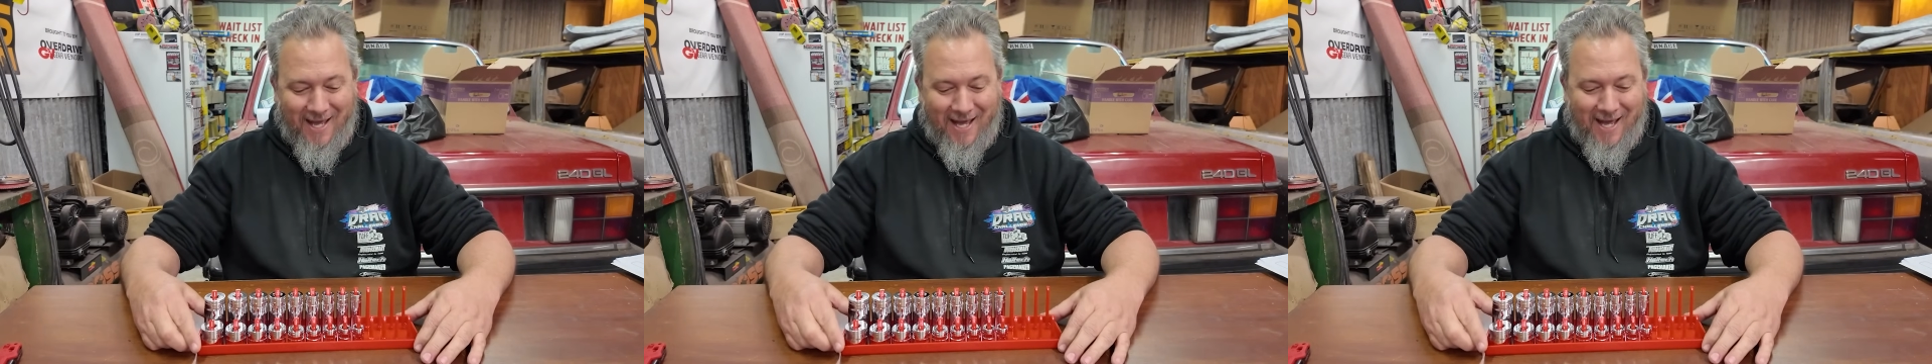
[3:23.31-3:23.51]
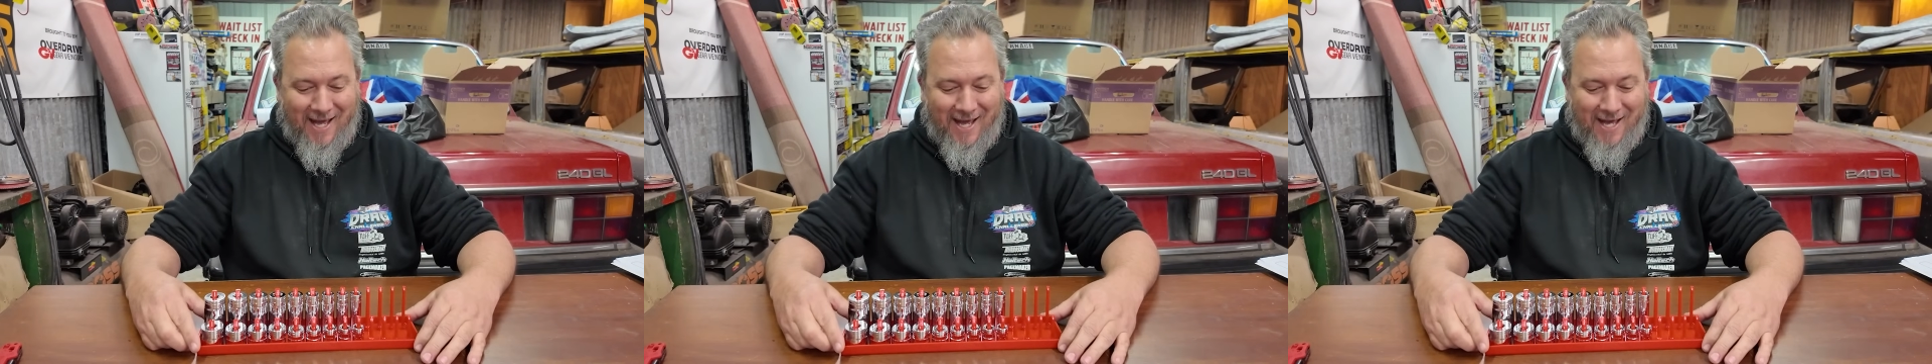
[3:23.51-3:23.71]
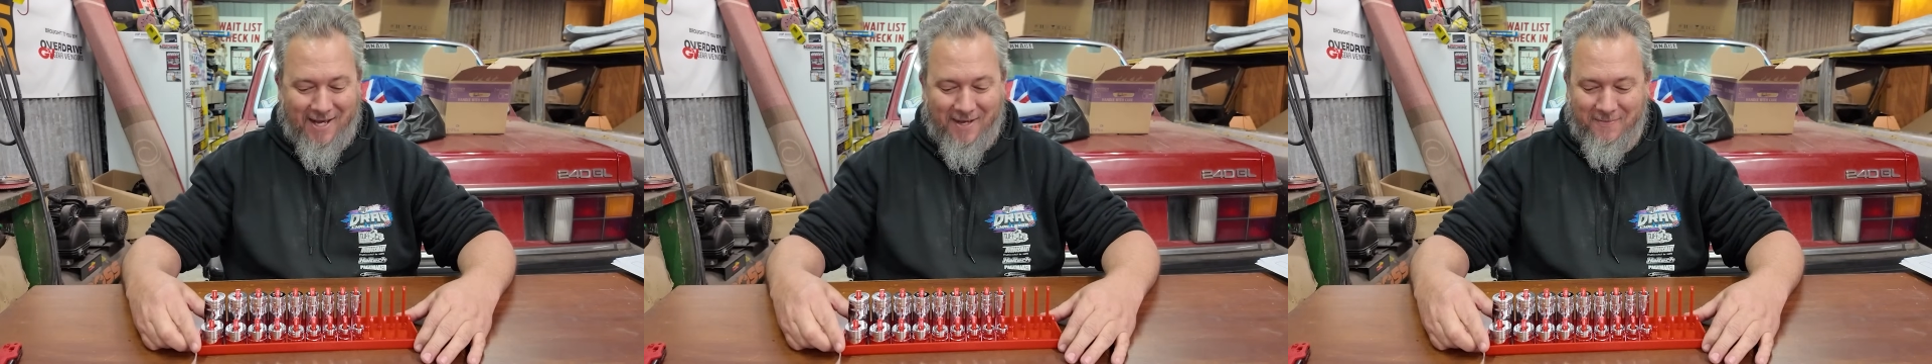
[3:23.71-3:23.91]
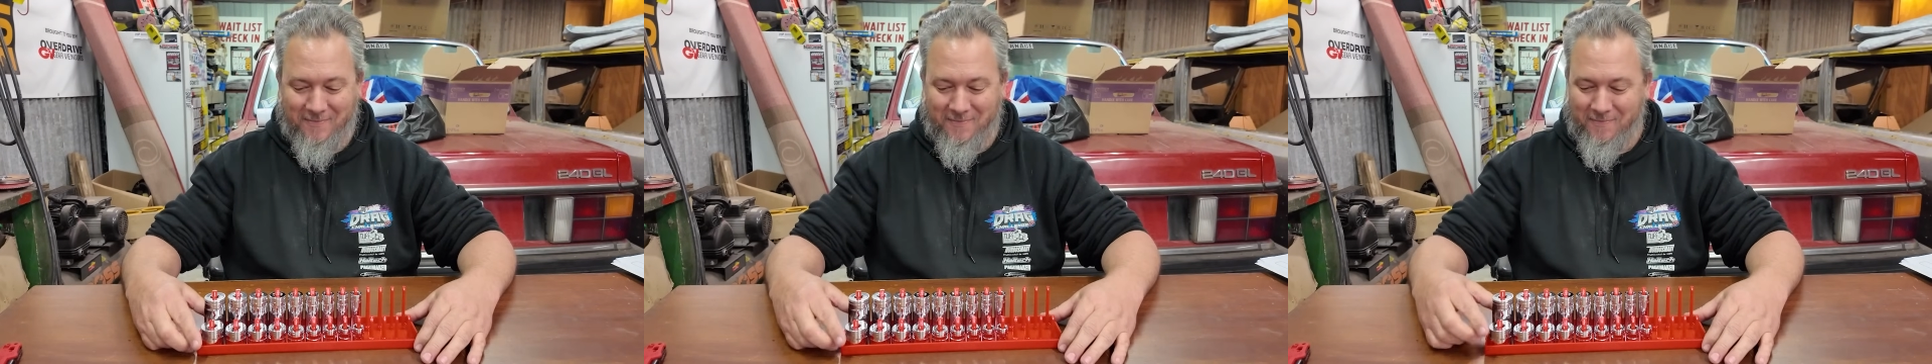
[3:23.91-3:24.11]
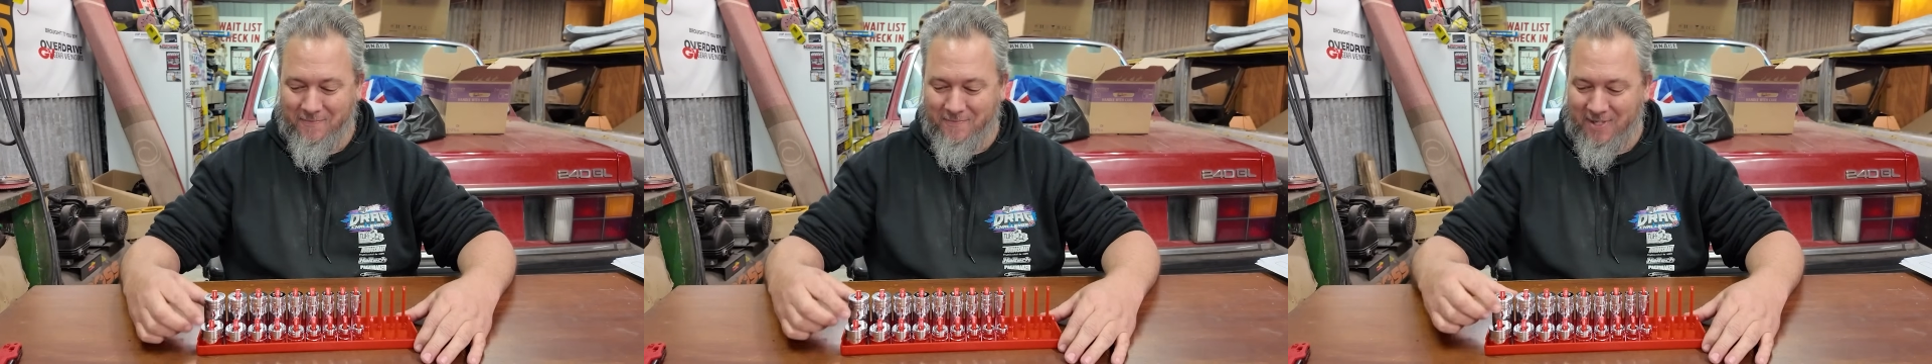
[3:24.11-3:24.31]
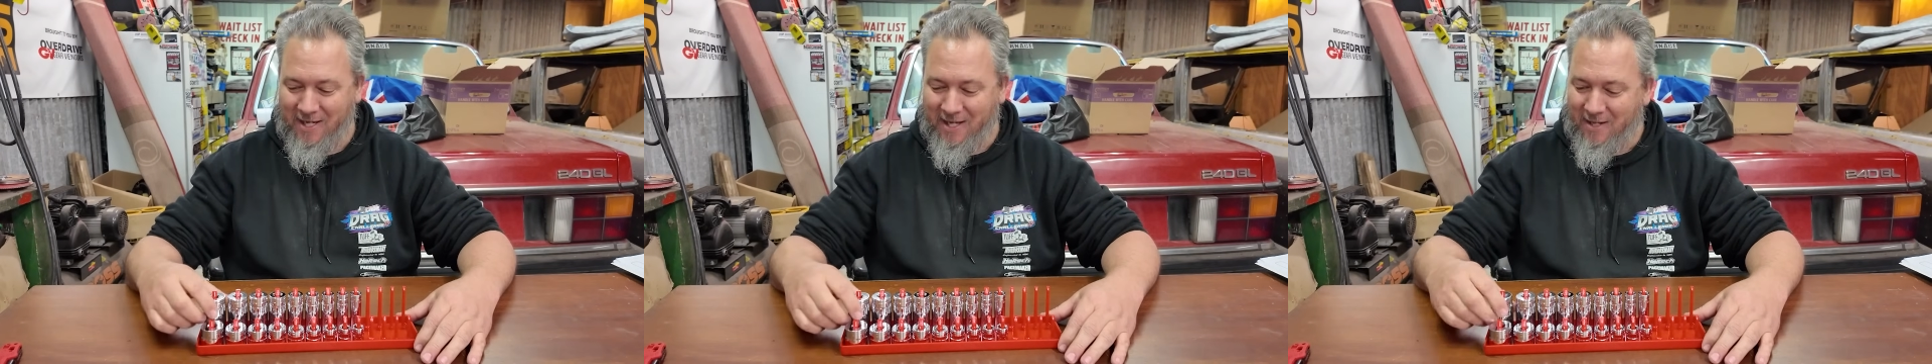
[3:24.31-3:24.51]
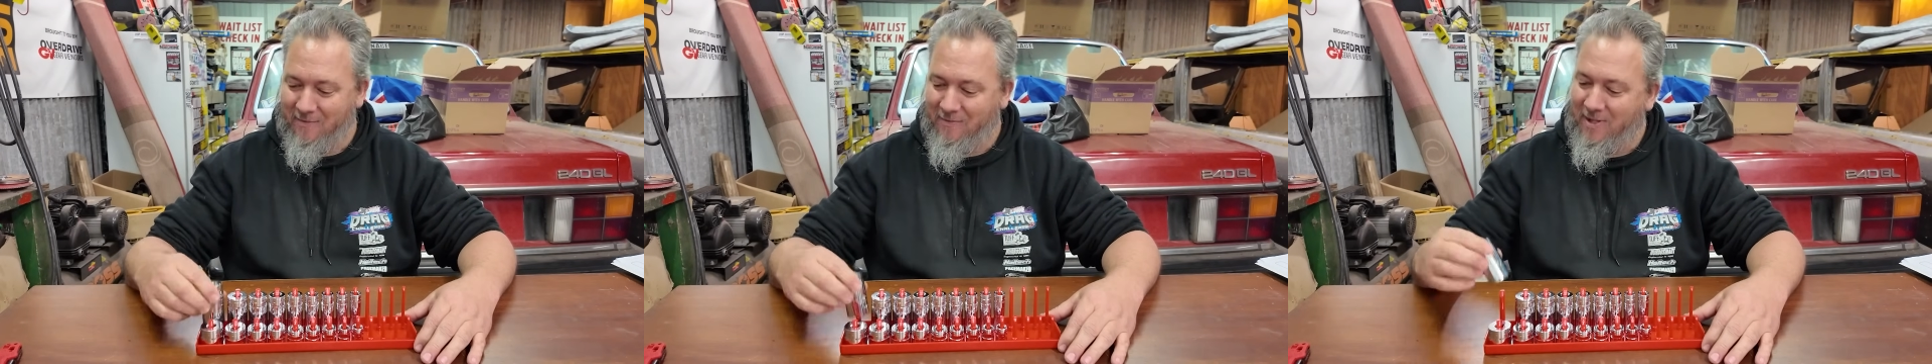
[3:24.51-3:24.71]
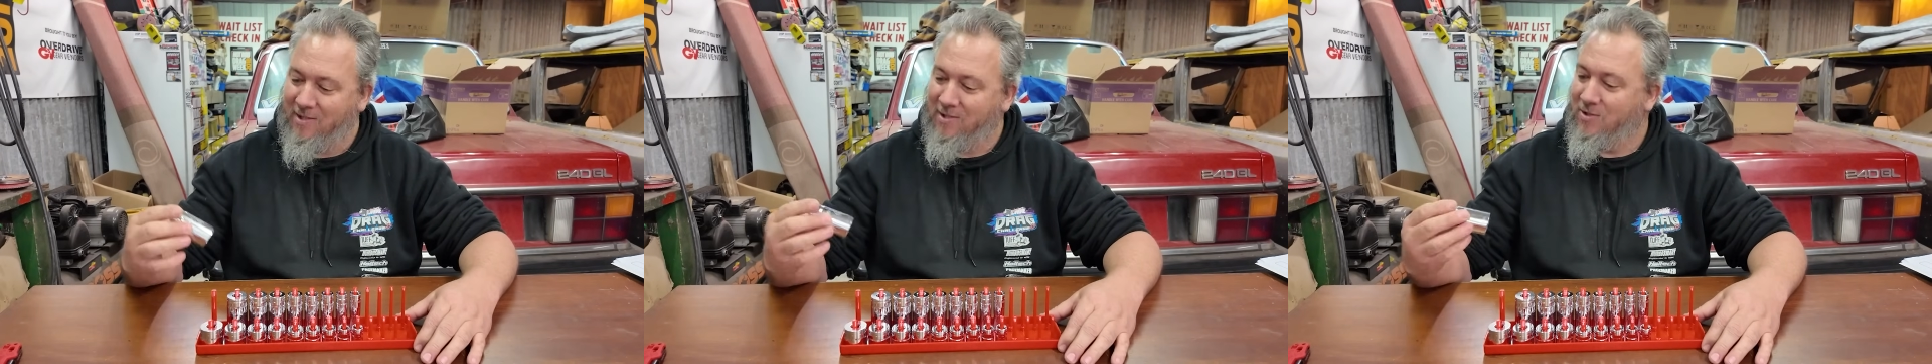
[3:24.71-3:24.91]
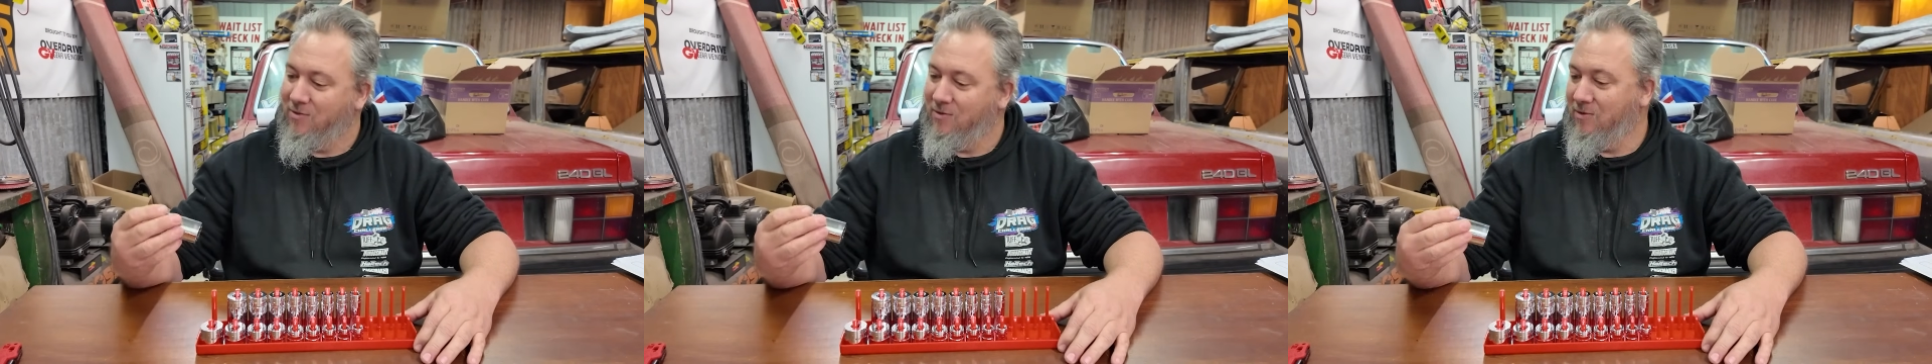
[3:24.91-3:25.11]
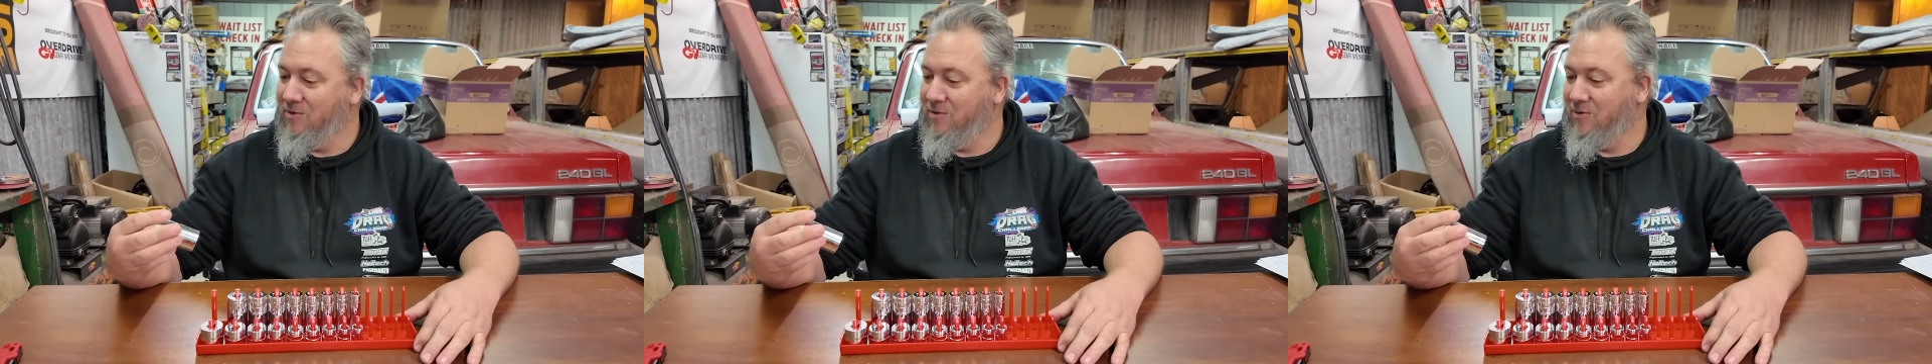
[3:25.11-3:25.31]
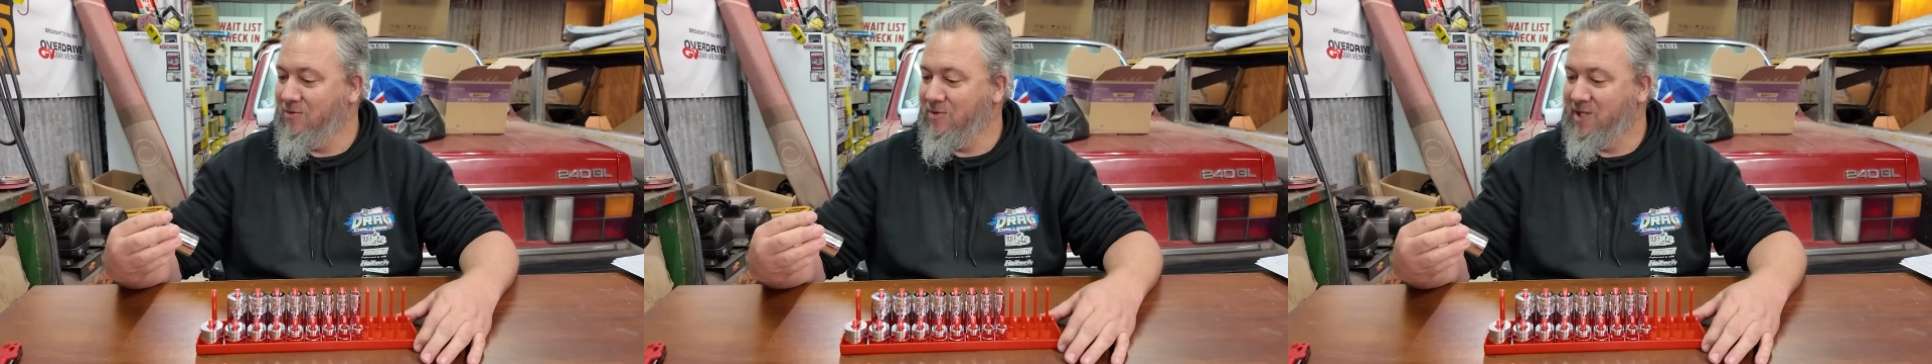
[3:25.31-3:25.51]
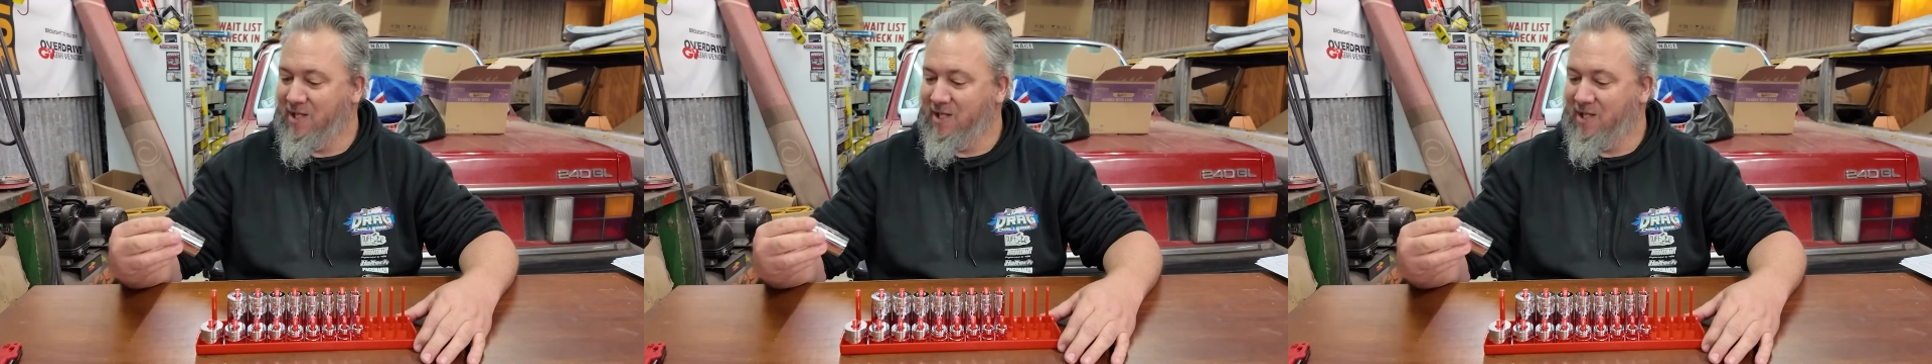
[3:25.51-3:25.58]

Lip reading: But yeah, that's all